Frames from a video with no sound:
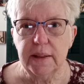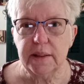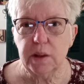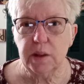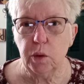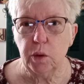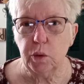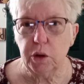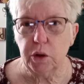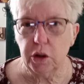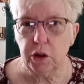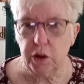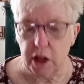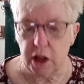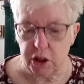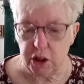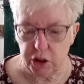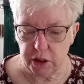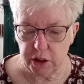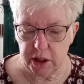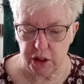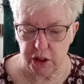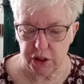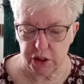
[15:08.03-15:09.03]
So,
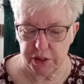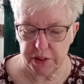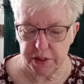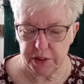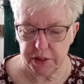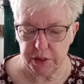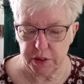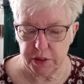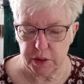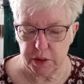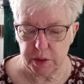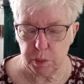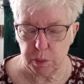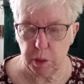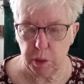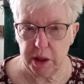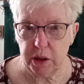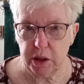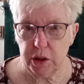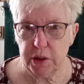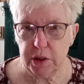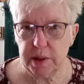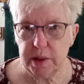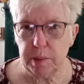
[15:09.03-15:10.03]
congratulations to those
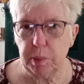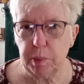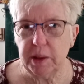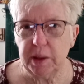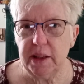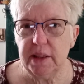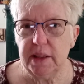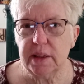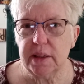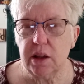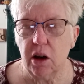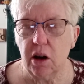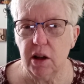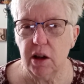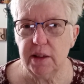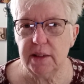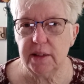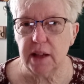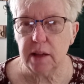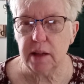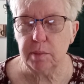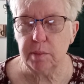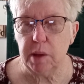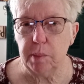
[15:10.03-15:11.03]
winners. Please
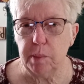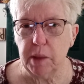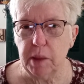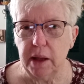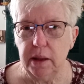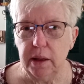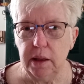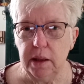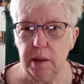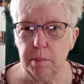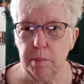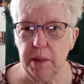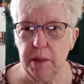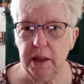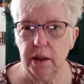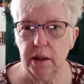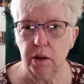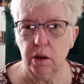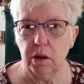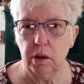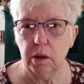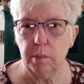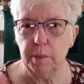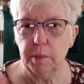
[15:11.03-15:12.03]
contact me by
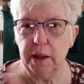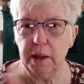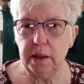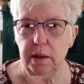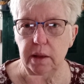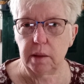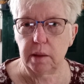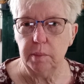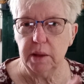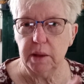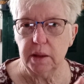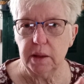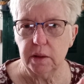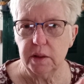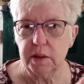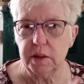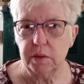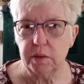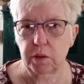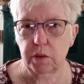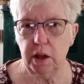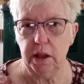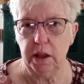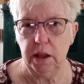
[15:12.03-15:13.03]
email. My email
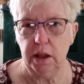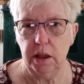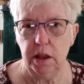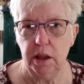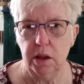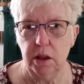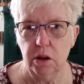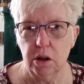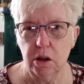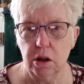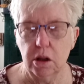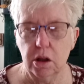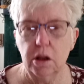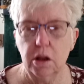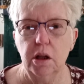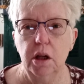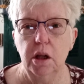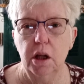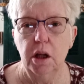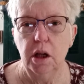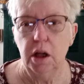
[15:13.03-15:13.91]
is right here.